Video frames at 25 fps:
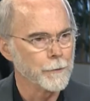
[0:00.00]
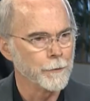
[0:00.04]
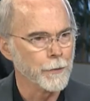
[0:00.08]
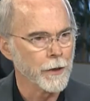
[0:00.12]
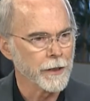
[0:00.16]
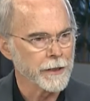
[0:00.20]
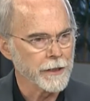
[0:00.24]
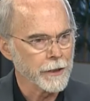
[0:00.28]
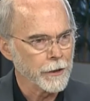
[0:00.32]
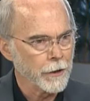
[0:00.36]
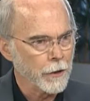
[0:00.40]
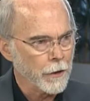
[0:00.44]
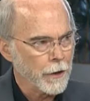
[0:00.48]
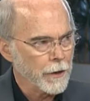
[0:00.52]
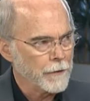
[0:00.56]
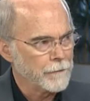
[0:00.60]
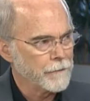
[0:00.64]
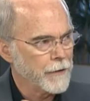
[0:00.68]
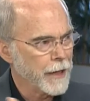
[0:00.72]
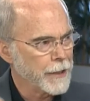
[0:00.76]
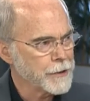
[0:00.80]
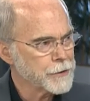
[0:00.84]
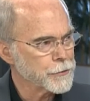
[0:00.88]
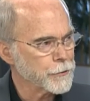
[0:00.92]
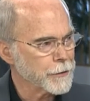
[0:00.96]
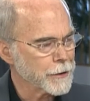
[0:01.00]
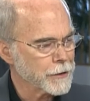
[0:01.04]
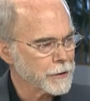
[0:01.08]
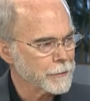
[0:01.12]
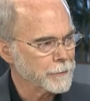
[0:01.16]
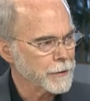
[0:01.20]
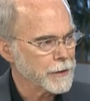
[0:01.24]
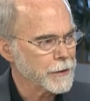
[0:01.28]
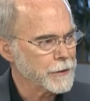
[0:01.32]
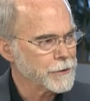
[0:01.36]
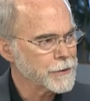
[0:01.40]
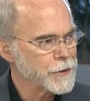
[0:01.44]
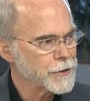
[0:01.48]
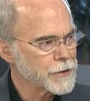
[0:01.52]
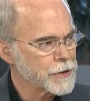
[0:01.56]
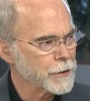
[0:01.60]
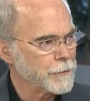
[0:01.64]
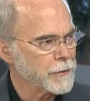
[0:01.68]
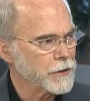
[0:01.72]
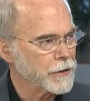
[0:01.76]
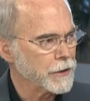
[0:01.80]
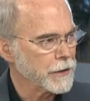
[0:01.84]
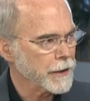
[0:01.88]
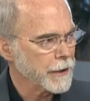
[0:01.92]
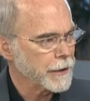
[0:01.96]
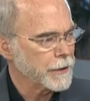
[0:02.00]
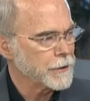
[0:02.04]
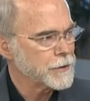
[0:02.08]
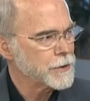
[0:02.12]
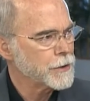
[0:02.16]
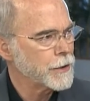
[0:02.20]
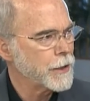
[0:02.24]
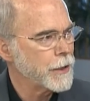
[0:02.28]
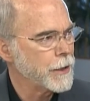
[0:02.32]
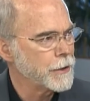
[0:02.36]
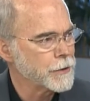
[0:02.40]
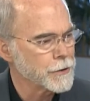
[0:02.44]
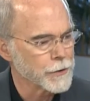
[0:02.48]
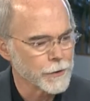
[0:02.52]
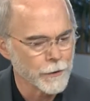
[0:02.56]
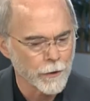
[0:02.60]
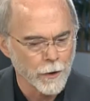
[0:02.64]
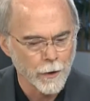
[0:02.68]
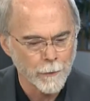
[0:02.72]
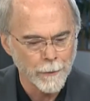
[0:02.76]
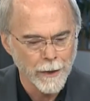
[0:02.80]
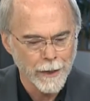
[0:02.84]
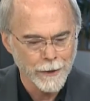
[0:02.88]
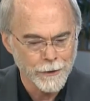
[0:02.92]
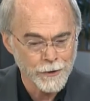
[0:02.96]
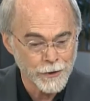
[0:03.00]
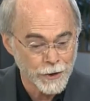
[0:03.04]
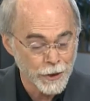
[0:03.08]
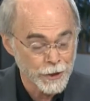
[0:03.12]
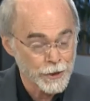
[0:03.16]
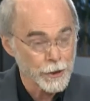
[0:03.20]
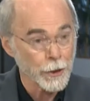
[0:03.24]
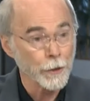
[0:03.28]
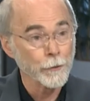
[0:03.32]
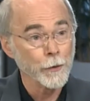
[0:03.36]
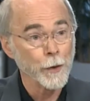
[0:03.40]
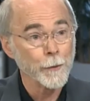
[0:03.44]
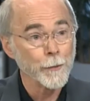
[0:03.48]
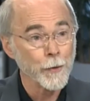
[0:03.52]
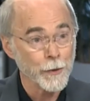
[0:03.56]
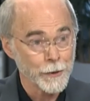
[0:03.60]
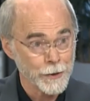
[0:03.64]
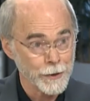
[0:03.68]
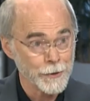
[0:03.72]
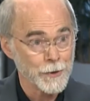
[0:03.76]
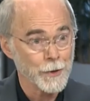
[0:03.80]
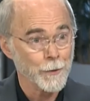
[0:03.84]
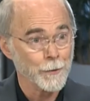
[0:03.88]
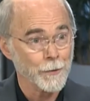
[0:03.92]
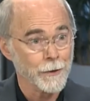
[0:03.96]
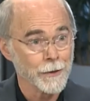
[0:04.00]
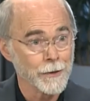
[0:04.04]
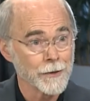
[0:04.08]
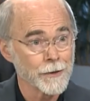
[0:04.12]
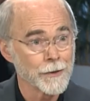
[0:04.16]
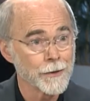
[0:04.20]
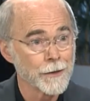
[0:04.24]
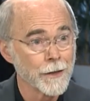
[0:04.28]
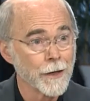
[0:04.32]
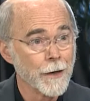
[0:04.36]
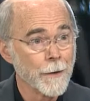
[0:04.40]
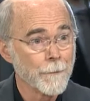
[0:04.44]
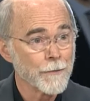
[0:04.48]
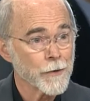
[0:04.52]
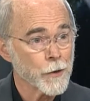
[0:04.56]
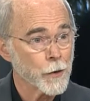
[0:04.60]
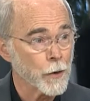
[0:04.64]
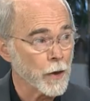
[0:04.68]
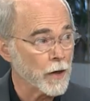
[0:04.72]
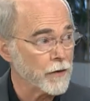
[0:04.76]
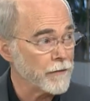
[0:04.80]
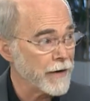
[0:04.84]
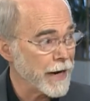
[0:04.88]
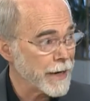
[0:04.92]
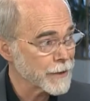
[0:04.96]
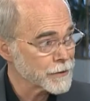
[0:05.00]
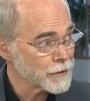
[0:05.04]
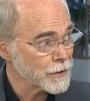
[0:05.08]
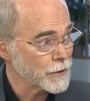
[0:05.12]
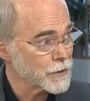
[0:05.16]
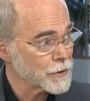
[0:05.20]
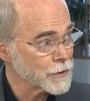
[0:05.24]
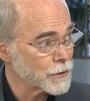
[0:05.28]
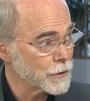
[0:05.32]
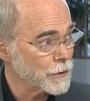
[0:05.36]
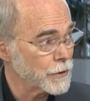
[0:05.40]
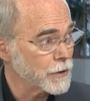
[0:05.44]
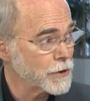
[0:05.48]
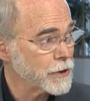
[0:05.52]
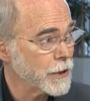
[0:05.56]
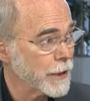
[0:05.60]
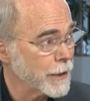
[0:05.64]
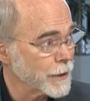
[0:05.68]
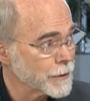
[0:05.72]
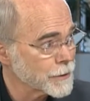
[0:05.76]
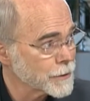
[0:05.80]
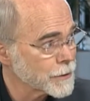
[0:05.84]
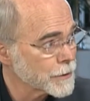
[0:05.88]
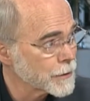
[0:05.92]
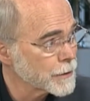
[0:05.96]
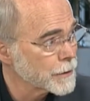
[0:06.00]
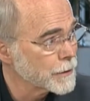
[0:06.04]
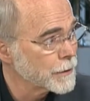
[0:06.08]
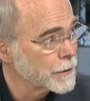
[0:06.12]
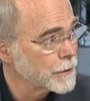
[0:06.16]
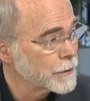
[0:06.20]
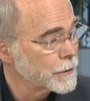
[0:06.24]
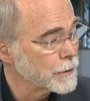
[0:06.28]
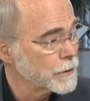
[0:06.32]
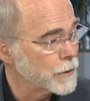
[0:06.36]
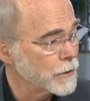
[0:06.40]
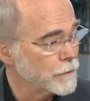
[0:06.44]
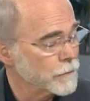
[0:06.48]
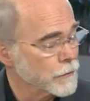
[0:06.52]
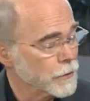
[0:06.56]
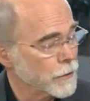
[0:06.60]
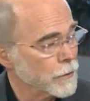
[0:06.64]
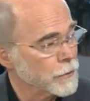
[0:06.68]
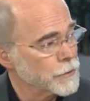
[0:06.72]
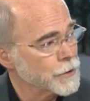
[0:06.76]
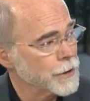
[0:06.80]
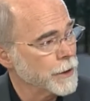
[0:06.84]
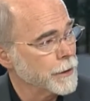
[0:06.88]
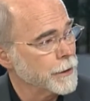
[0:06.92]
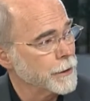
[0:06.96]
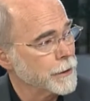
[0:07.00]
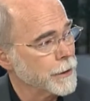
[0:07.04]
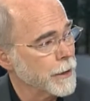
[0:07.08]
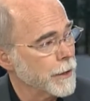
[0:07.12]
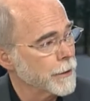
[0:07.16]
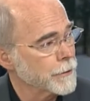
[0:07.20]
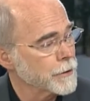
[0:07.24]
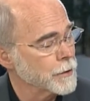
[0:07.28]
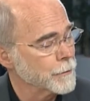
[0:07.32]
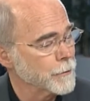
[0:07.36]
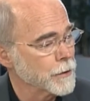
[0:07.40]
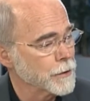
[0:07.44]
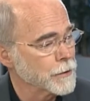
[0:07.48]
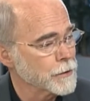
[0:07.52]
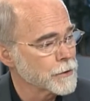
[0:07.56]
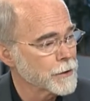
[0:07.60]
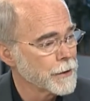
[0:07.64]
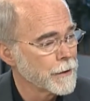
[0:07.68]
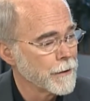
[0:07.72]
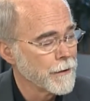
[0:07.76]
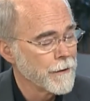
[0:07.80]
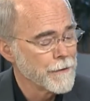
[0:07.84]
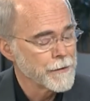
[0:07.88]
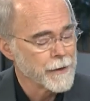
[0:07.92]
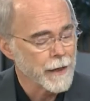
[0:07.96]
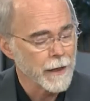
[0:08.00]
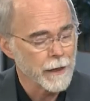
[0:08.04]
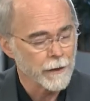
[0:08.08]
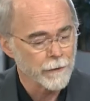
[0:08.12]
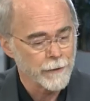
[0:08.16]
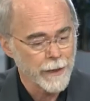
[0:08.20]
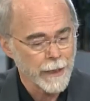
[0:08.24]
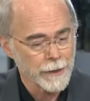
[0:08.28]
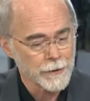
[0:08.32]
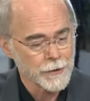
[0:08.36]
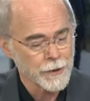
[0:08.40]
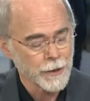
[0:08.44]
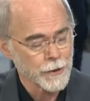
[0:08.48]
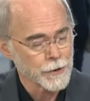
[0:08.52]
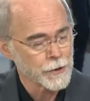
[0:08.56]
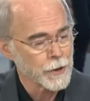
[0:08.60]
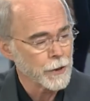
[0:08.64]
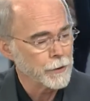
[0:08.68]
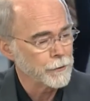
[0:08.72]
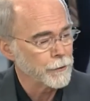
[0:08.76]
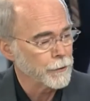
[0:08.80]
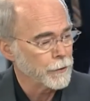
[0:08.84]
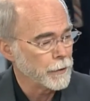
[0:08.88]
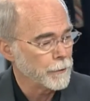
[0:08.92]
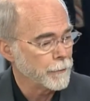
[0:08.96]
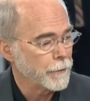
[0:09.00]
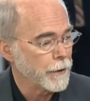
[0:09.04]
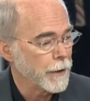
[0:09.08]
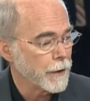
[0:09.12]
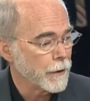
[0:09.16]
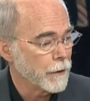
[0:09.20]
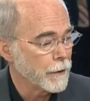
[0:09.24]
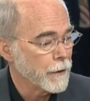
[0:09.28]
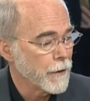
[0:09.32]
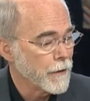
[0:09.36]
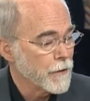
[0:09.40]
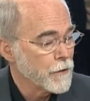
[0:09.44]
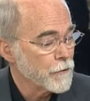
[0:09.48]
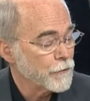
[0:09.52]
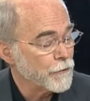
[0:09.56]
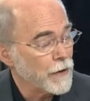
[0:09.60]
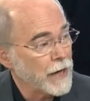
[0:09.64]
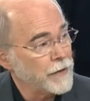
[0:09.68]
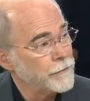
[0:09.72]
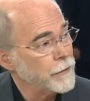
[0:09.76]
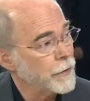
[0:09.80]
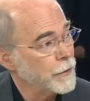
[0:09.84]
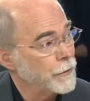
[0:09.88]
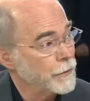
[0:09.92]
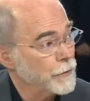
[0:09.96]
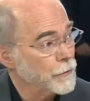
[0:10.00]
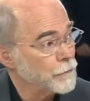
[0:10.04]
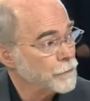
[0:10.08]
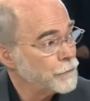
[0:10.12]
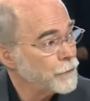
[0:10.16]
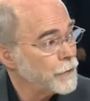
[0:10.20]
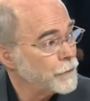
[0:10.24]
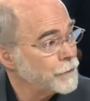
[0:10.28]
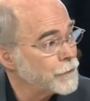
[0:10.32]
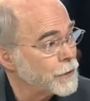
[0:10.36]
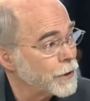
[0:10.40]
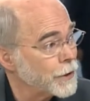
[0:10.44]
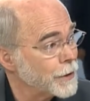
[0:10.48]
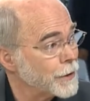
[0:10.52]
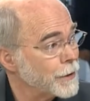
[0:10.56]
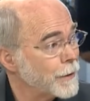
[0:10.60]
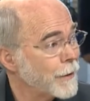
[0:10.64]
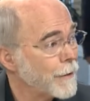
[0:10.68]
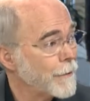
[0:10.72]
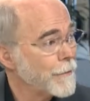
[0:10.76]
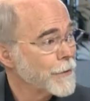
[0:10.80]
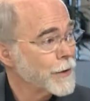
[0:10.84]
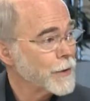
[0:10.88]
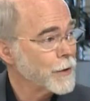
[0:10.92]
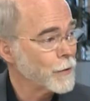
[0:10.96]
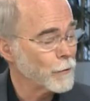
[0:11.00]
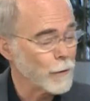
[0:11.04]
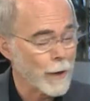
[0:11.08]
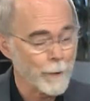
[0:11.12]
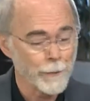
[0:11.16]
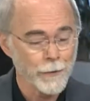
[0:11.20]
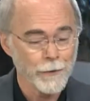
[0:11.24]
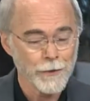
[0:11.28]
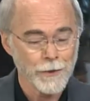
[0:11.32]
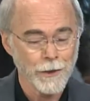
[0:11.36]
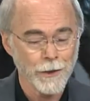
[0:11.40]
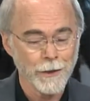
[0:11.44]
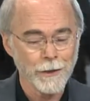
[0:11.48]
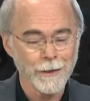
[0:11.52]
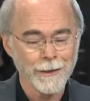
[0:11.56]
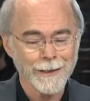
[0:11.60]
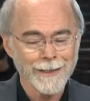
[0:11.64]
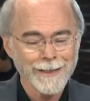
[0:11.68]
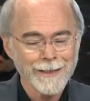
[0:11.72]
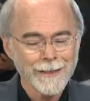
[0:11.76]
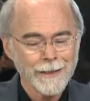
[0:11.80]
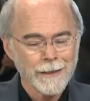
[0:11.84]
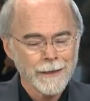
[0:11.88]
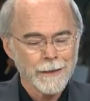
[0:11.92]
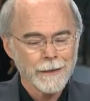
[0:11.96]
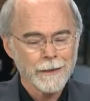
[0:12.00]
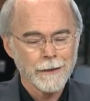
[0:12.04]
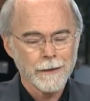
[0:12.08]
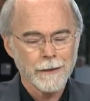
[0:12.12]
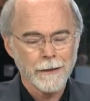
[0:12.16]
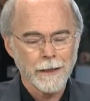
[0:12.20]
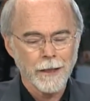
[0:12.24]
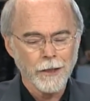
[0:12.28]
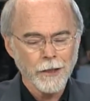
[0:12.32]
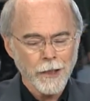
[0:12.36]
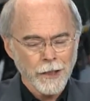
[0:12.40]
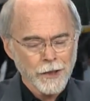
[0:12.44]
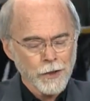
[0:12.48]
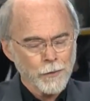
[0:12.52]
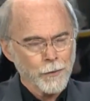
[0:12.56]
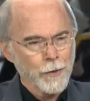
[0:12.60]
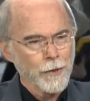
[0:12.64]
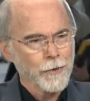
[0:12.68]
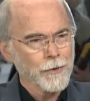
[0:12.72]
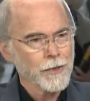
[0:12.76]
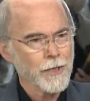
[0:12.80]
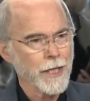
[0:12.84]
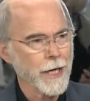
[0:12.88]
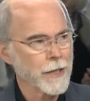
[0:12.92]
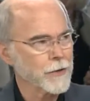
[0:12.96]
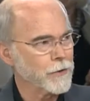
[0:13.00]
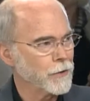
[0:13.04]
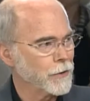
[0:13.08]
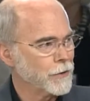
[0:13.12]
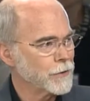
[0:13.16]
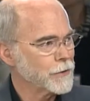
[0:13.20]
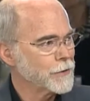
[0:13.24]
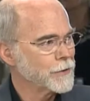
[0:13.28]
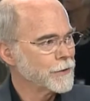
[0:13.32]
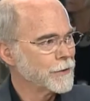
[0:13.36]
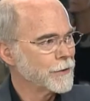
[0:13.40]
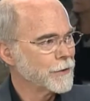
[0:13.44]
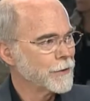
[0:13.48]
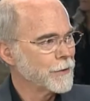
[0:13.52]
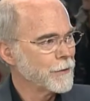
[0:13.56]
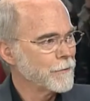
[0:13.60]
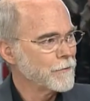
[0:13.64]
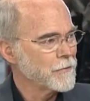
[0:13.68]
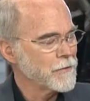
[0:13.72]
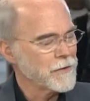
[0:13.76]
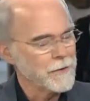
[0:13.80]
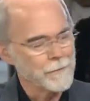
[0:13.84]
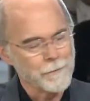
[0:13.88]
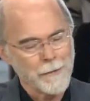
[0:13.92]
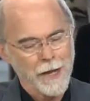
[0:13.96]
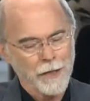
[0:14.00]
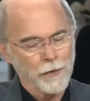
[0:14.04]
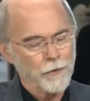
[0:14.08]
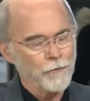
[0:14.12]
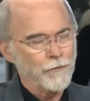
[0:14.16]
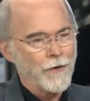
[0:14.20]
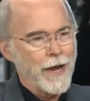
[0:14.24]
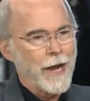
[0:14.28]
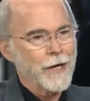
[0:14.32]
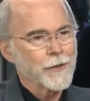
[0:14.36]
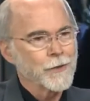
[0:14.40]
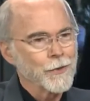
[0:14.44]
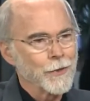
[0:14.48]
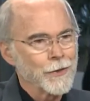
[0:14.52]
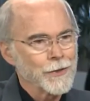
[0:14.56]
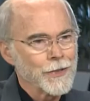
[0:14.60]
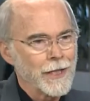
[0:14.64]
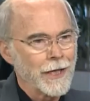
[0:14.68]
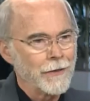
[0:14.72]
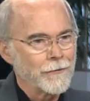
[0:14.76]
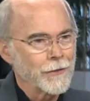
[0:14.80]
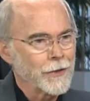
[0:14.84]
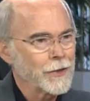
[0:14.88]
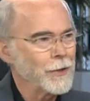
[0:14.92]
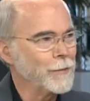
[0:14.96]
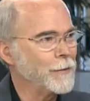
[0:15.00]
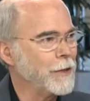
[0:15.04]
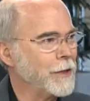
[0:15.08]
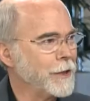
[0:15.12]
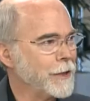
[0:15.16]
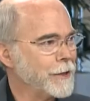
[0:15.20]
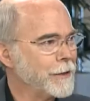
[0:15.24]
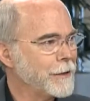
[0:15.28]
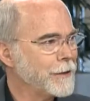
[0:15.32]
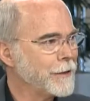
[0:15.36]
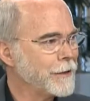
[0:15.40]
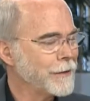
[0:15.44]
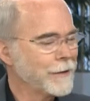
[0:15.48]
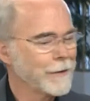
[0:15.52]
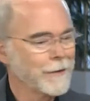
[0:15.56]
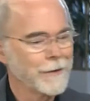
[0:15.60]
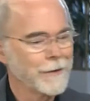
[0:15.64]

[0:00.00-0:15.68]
But in our advisory committee system in the United States, there are about 600 participants who have access to the text of negotiating documents. Out of that 600, about 550 represent industrial sectors. Manufacturers have a committee,